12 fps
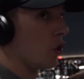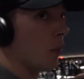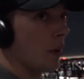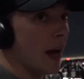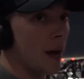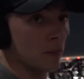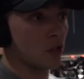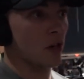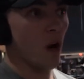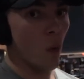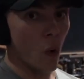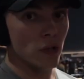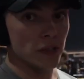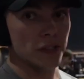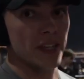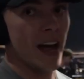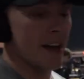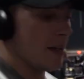double arms throughout one
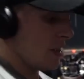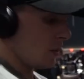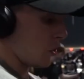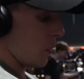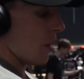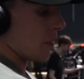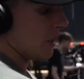set. So what I'm